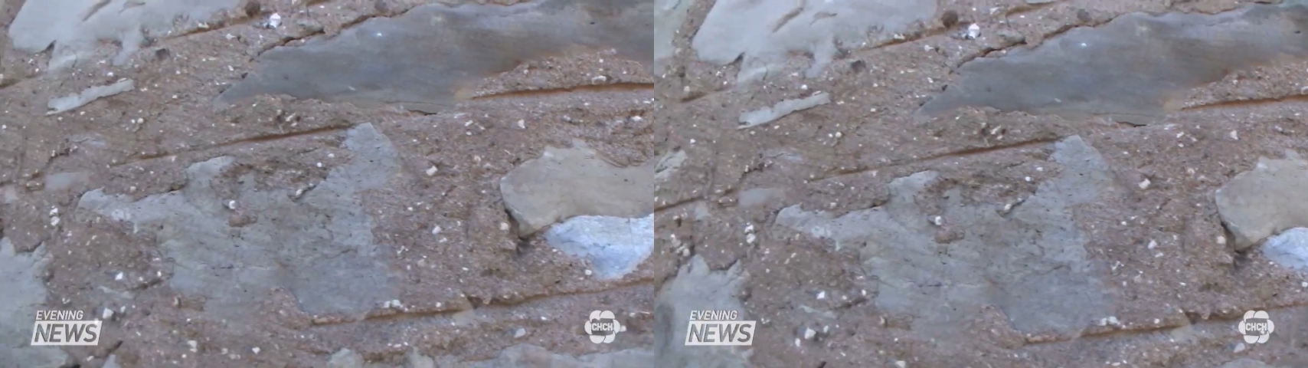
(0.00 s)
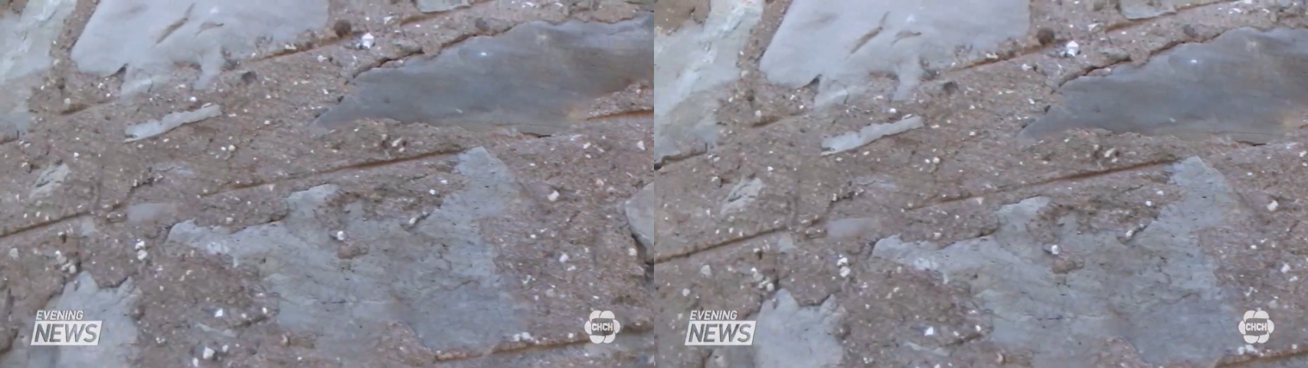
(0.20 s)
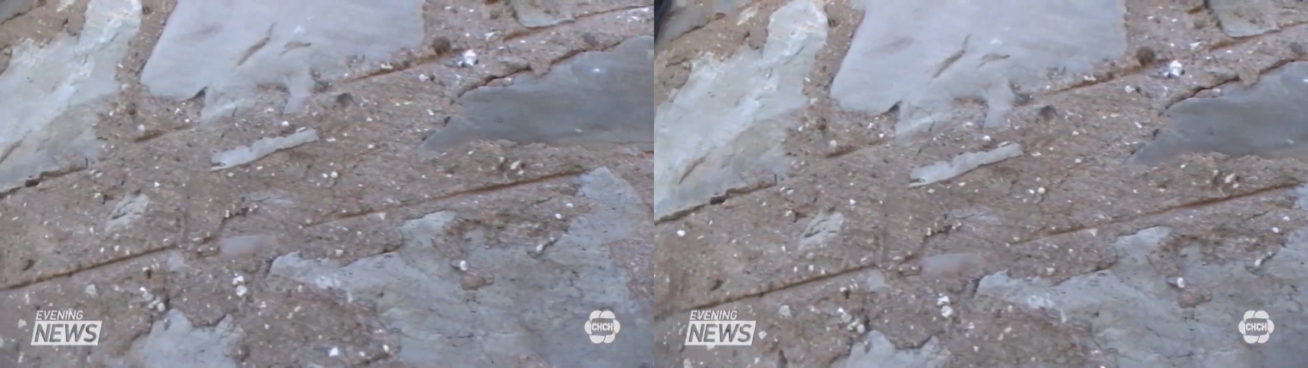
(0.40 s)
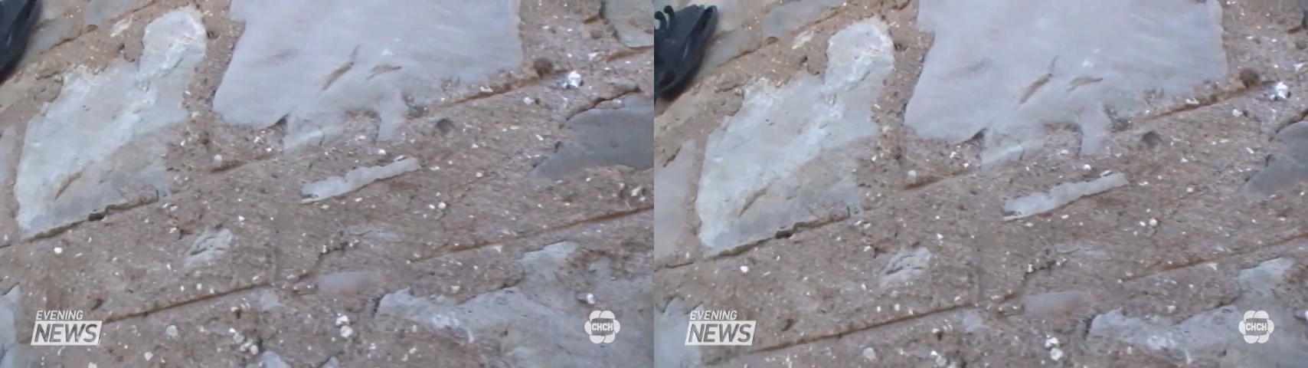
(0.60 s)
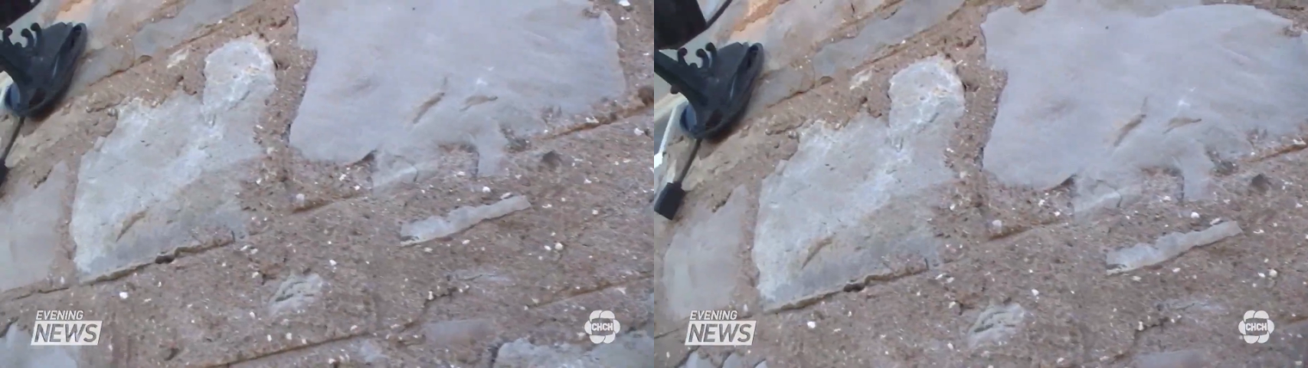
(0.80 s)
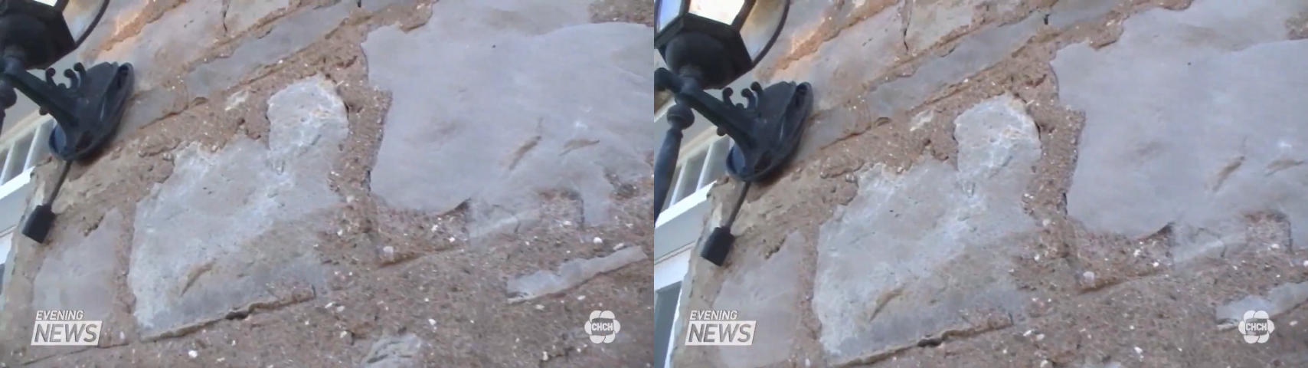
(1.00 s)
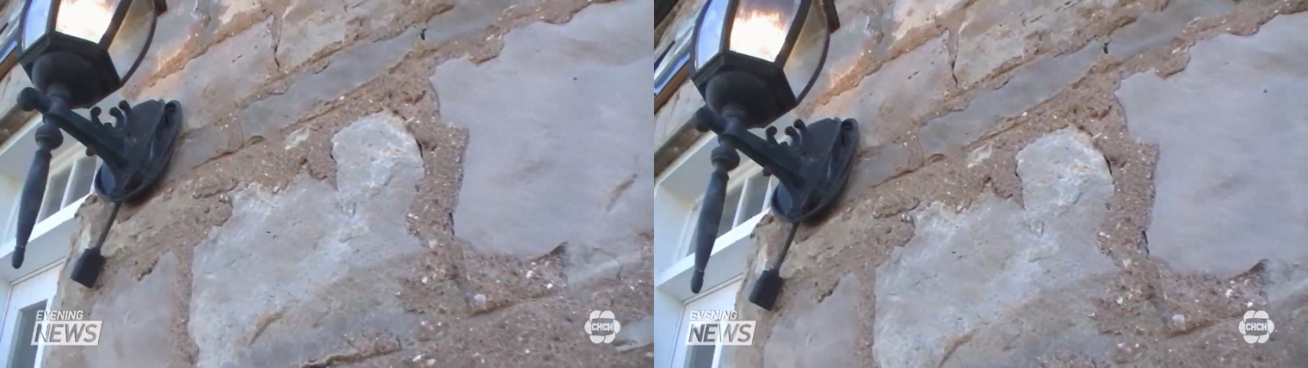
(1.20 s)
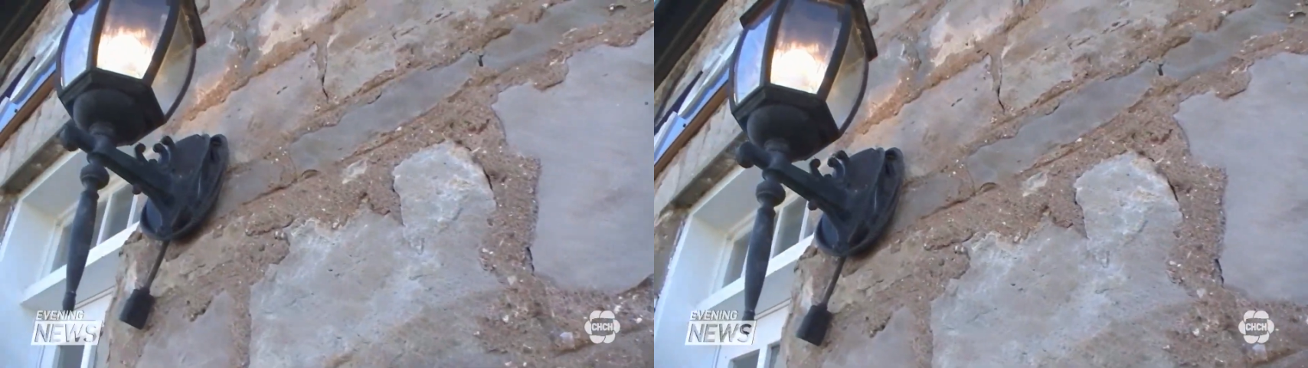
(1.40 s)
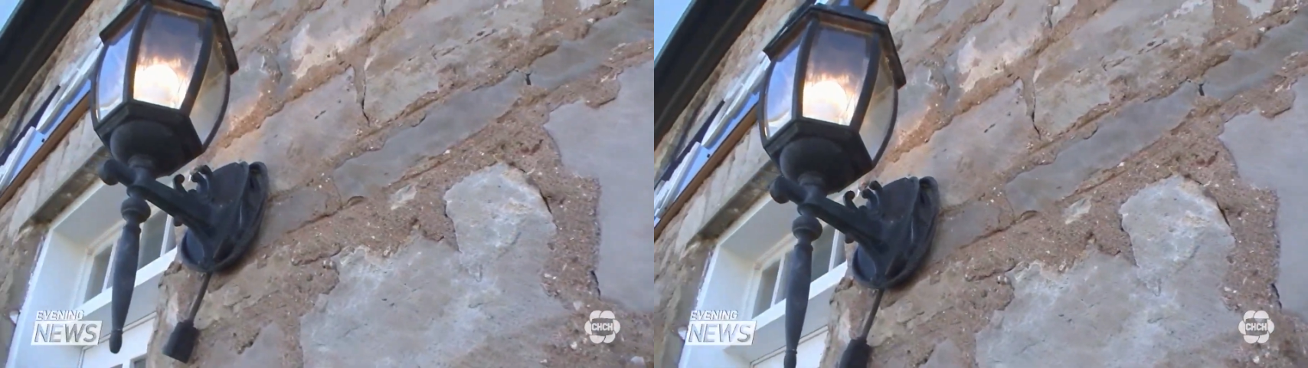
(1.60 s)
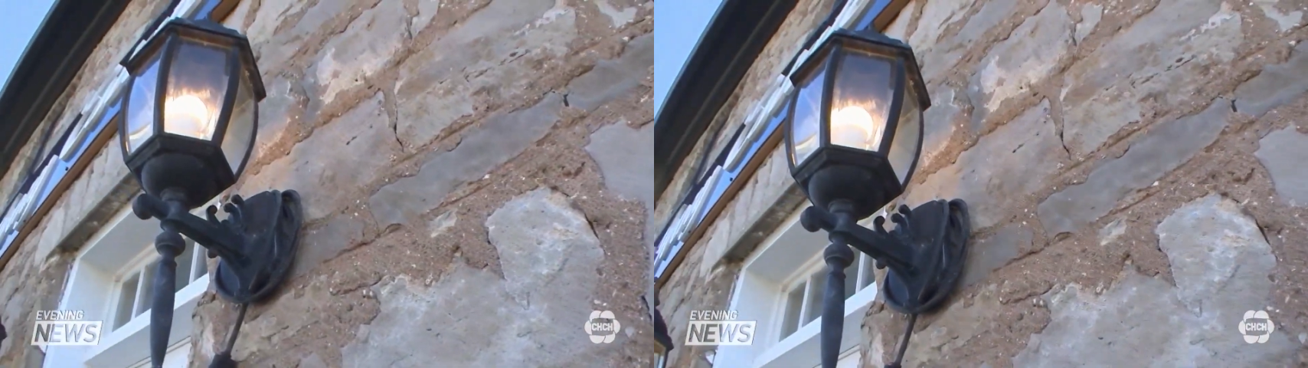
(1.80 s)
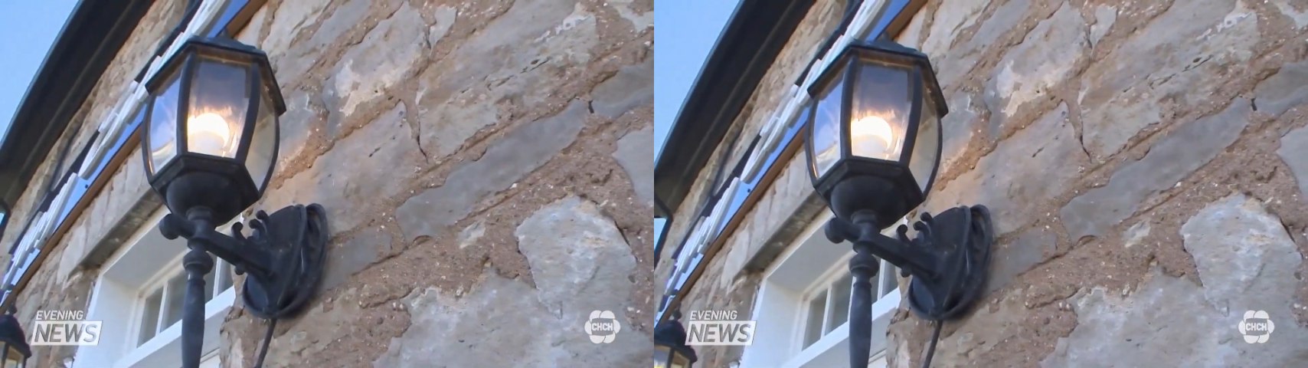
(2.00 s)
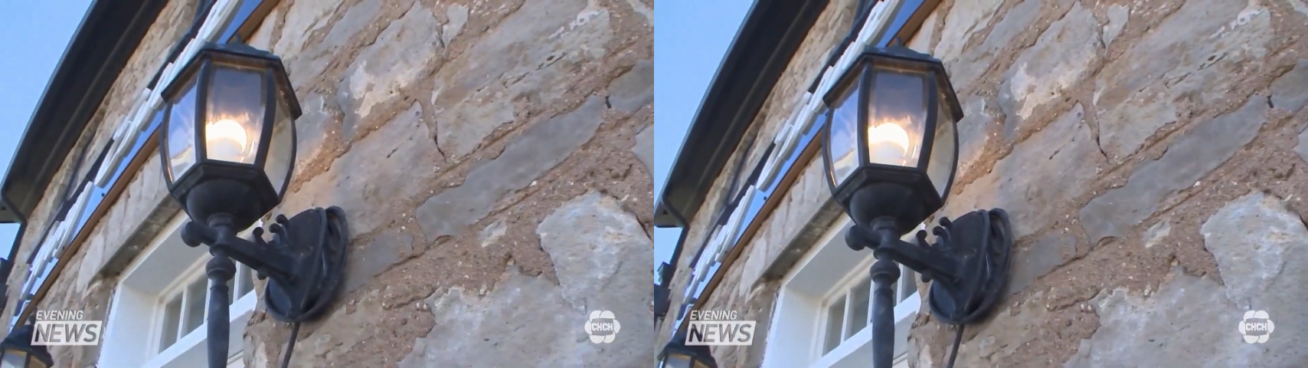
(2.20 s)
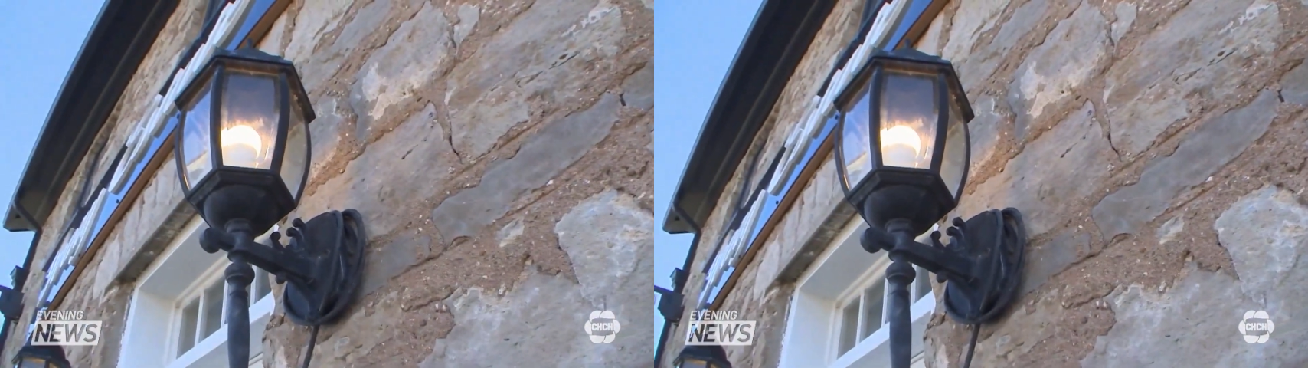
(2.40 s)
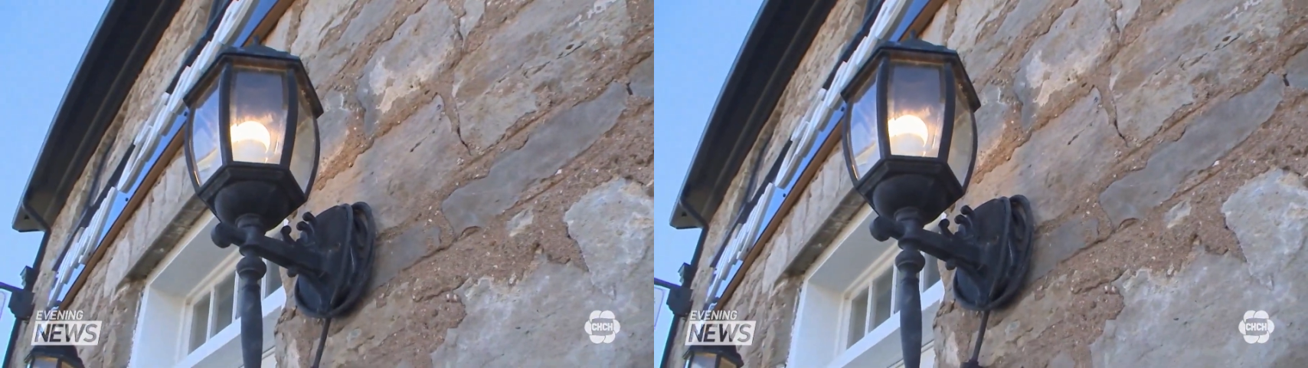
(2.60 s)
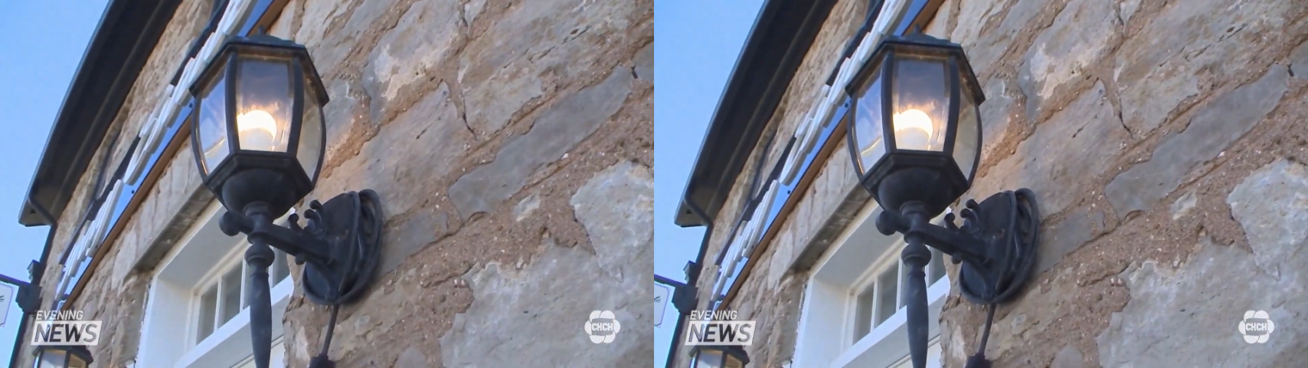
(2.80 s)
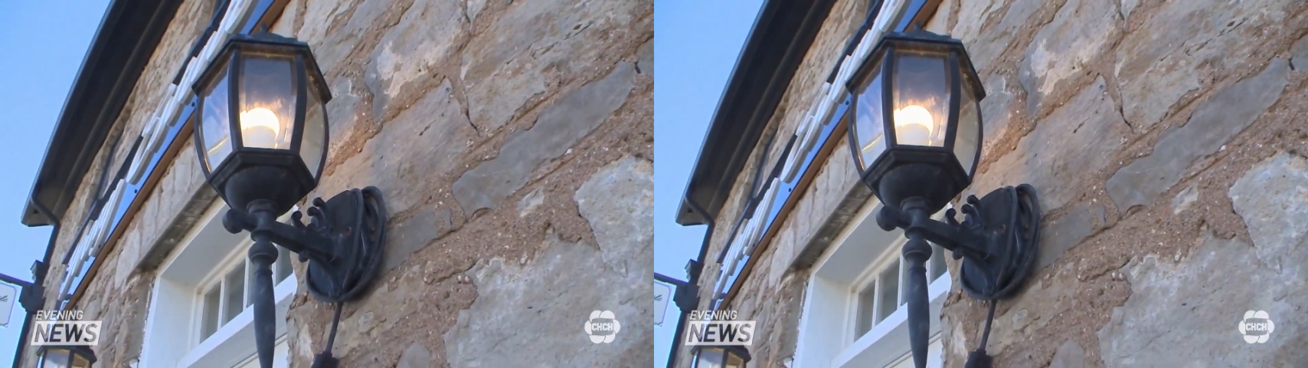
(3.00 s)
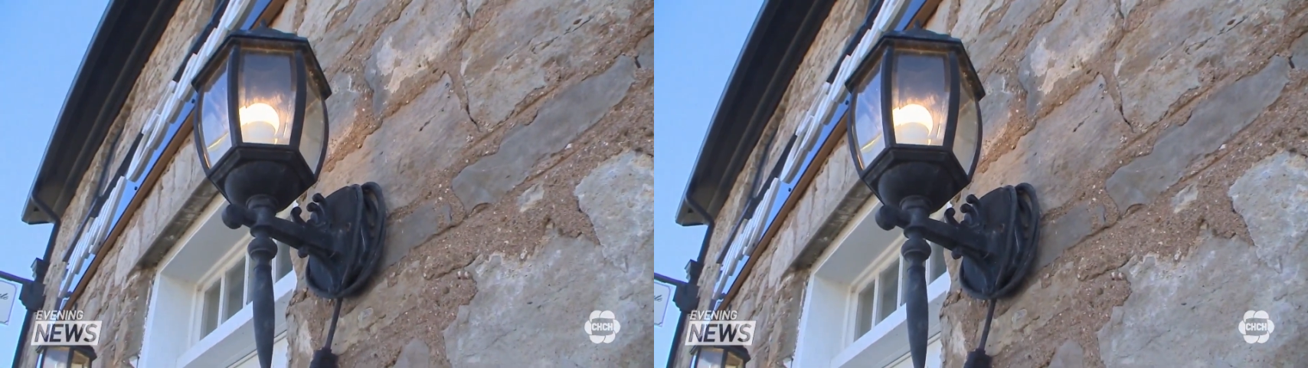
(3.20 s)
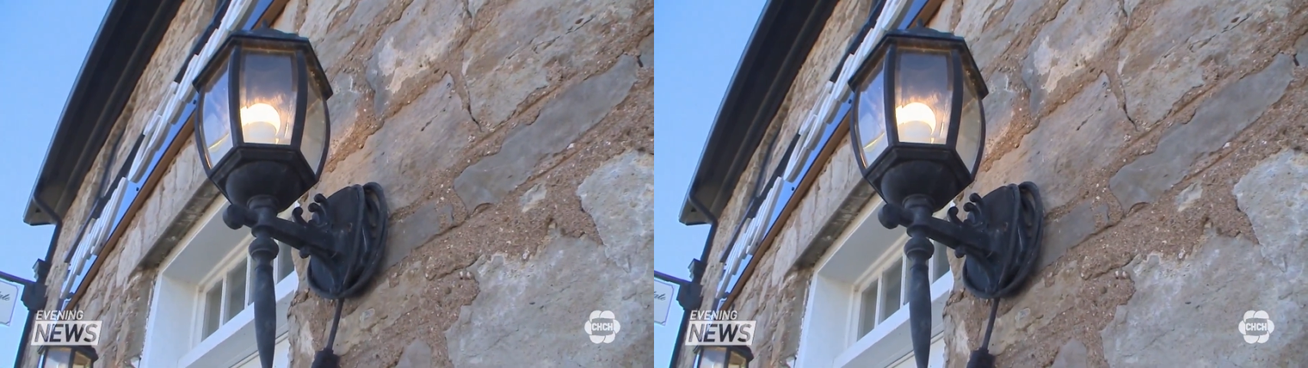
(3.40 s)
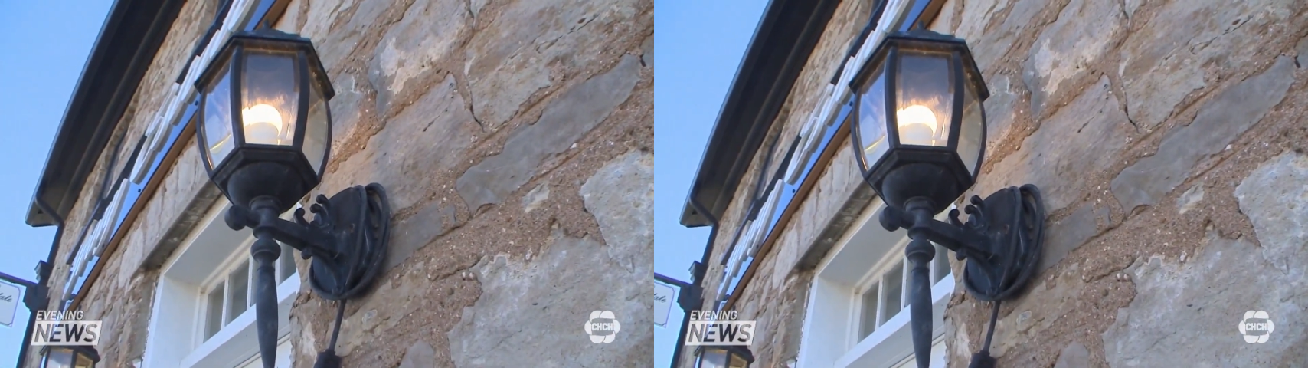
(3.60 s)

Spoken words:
No face is visible, so there are no lips to read.